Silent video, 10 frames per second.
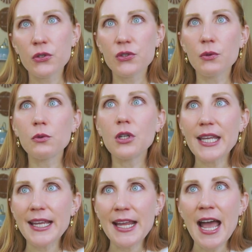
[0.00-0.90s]
So,
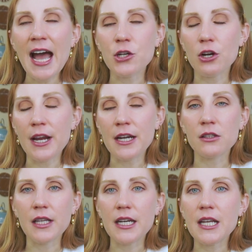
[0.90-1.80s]
looking at your
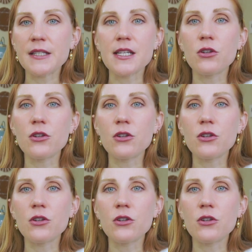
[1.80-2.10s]
analytics,